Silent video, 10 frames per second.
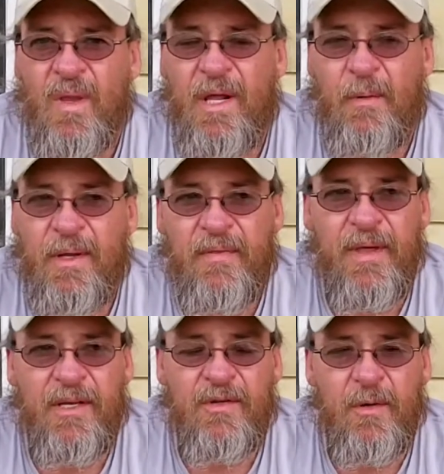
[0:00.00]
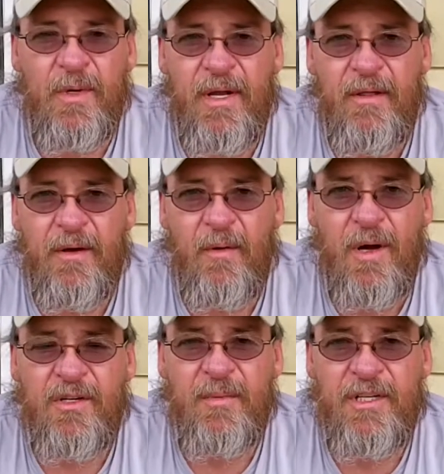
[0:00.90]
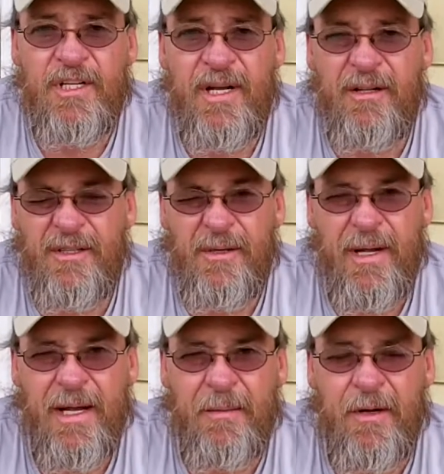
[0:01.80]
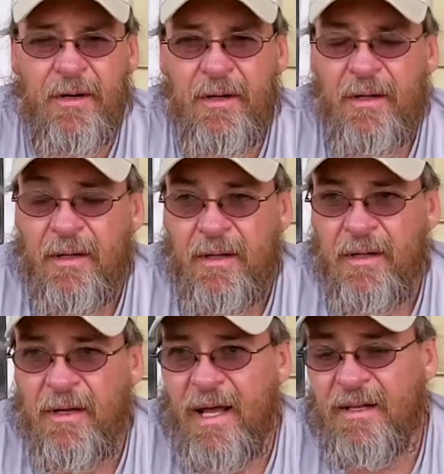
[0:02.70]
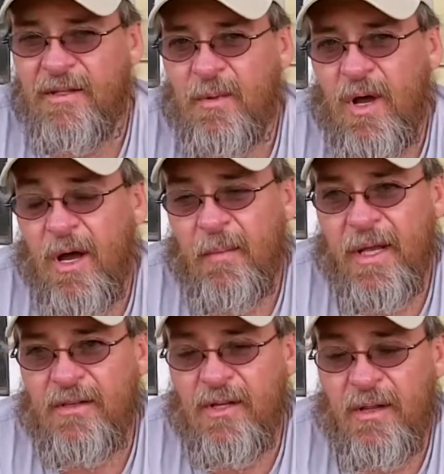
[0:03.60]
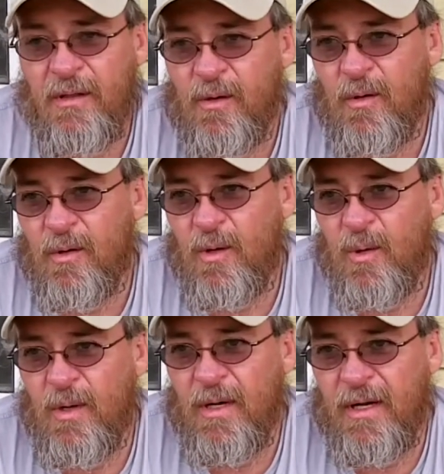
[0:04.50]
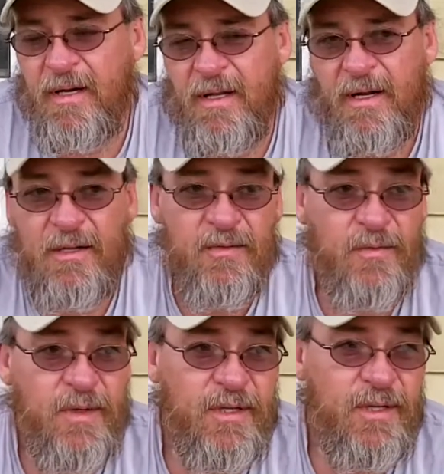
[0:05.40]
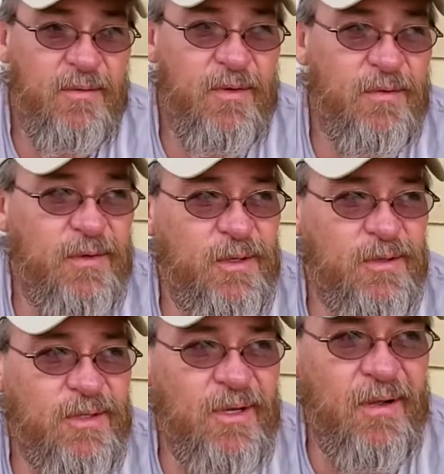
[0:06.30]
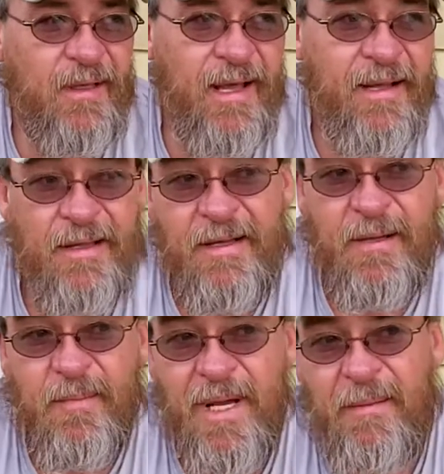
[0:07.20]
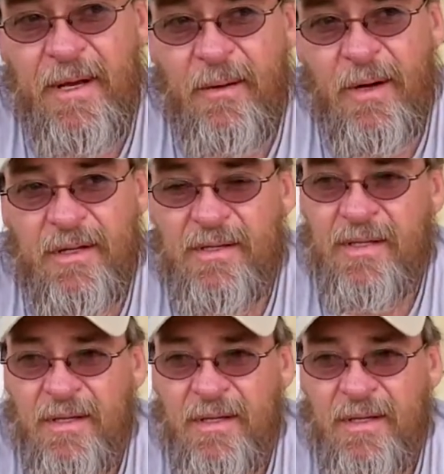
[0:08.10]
Anyway, thanks for everybody out there watching my channel, Dude Hammer. I had some comments on the gold coin that I was fishing for views and all that. Maybe I was,